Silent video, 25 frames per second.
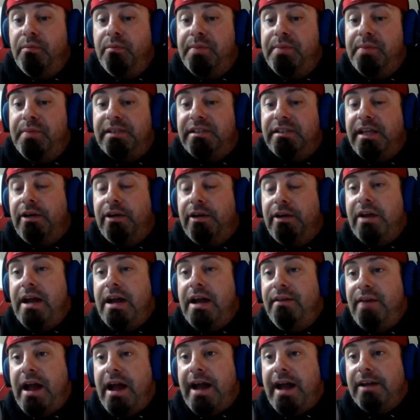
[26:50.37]
because they don't have
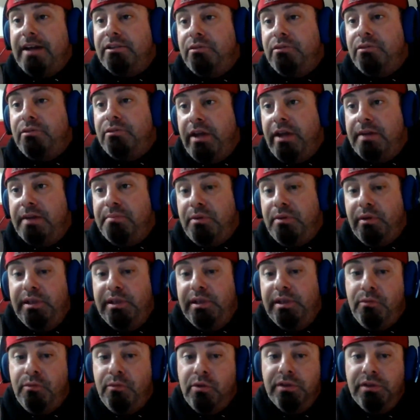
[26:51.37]
an actual like police
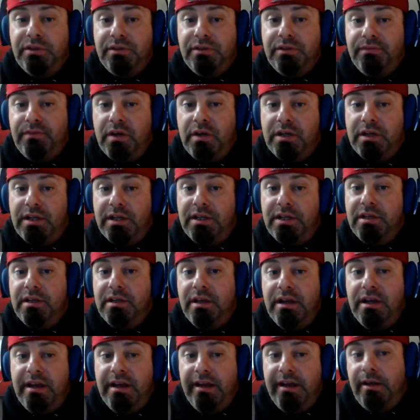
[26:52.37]
force to fucking
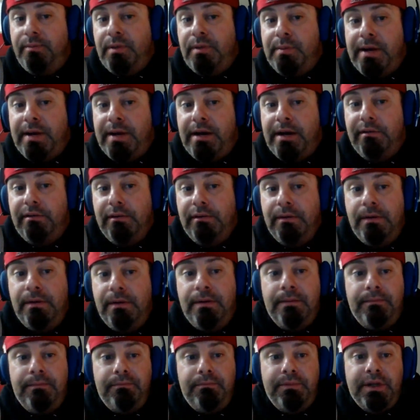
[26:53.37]
help them out,
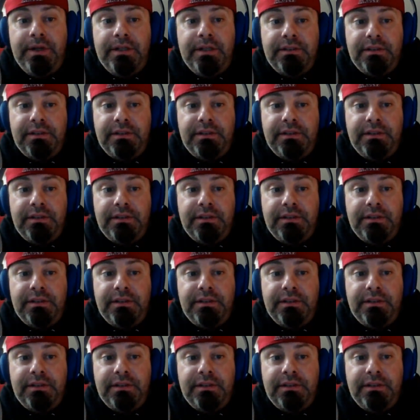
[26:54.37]
because